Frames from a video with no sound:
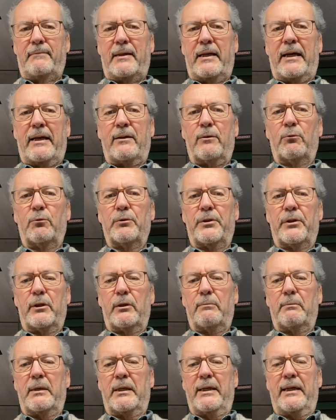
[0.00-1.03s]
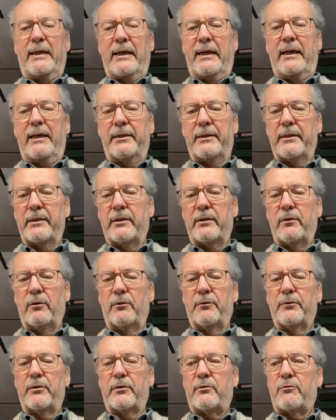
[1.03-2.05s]
And also, my hand is
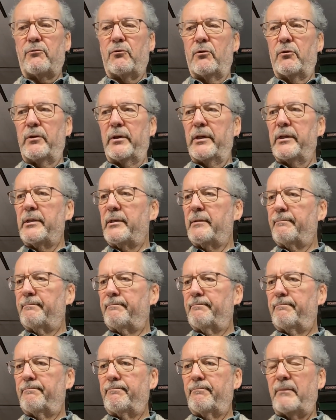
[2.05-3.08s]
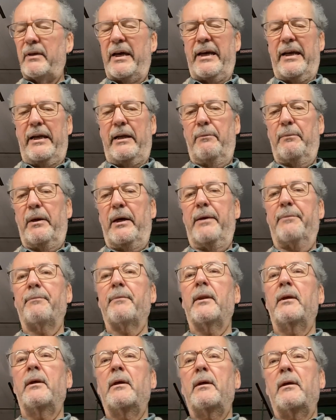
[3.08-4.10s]
not the strongest. Anyway,
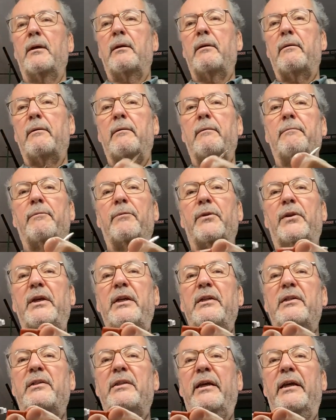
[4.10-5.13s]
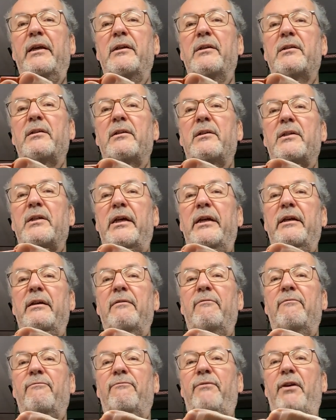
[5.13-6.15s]
these things take
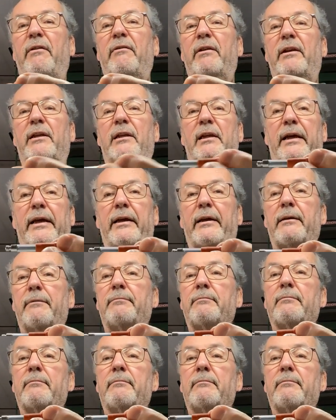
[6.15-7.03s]
very little ink.